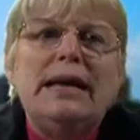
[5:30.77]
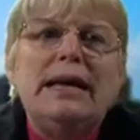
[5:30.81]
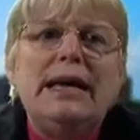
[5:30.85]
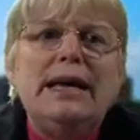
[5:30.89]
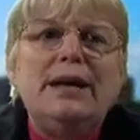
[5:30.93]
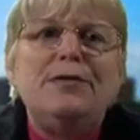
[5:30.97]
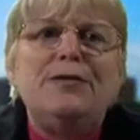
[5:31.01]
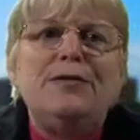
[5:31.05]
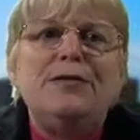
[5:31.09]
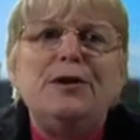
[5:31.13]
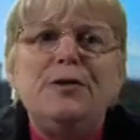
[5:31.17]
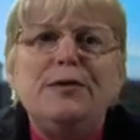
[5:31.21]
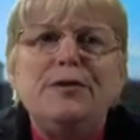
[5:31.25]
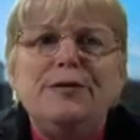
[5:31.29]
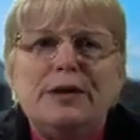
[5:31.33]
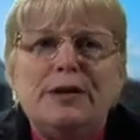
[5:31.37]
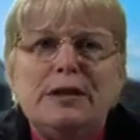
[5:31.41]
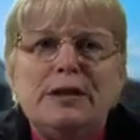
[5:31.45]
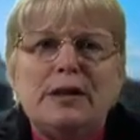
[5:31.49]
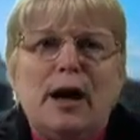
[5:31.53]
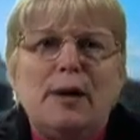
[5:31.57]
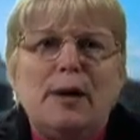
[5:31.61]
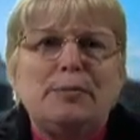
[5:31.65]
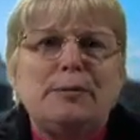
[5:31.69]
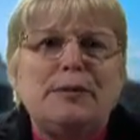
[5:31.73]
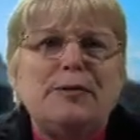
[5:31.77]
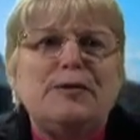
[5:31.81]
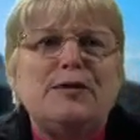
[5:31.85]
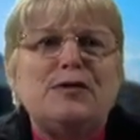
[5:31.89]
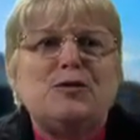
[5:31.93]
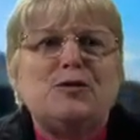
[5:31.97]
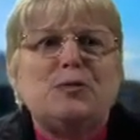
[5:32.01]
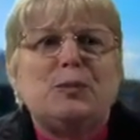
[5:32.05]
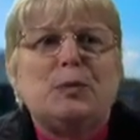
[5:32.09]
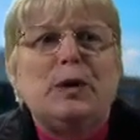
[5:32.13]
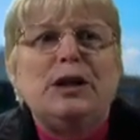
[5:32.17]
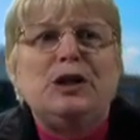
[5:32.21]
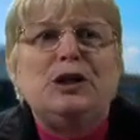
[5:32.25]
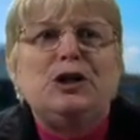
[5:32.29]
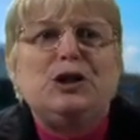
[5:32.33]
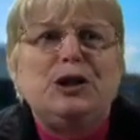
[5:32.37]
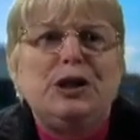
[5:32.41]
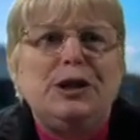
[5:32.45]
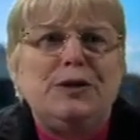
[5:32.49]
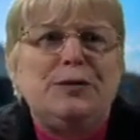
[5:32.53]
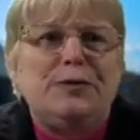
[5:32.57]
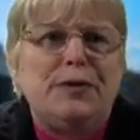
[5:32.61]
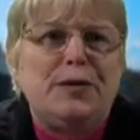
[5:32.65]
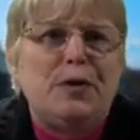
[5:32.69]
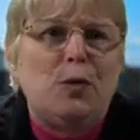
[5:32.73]
If you've adopted the
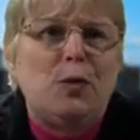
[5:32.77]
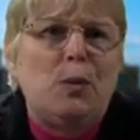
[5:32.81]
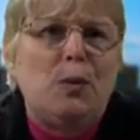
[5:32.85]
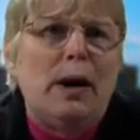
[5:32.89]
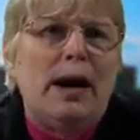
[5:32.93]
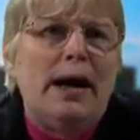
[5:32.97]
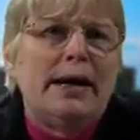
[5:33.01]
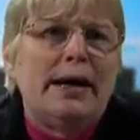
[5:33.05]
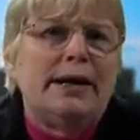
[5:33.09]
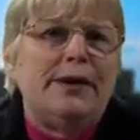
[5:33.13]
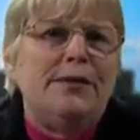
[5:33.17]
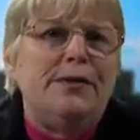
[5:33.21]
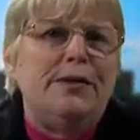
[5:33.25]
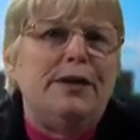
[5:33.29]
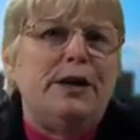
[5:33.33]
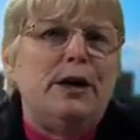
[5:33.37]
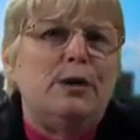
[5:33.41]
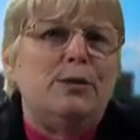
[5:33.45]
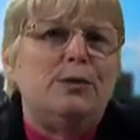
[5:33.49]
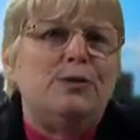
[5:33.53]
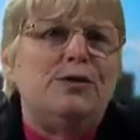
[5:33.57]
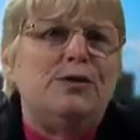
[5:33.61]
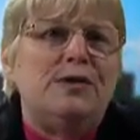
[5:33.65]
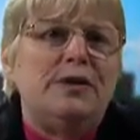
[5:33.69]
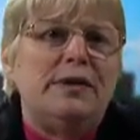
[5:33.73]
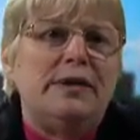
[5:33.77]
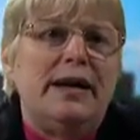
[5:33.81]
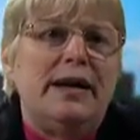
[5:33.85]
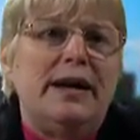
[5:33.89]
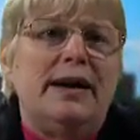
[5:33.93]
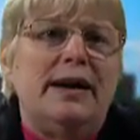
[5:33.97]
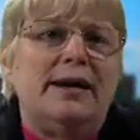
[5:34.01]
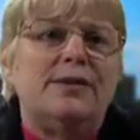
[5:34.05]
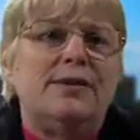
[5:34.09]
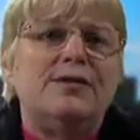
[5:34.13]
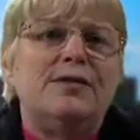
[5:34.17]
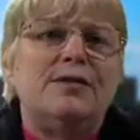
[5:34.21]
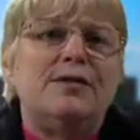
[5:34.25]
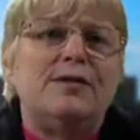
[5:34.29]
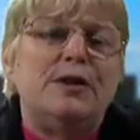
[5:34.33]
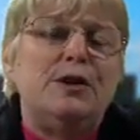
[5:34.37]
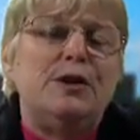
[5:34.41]
spreadsheet for the WAC and the OCS,